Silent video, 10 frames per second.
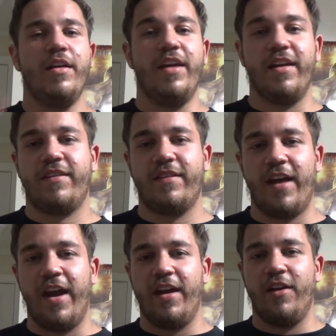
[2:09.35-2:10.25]
Yes,
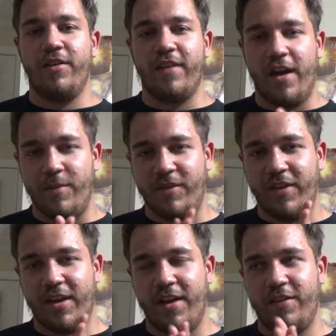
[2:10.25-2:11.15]
I had a good time on
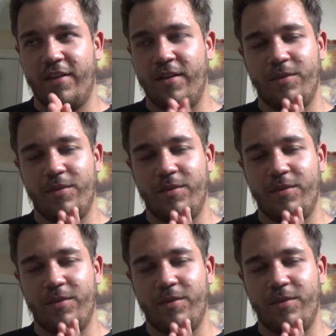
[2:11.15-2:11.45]
vacation.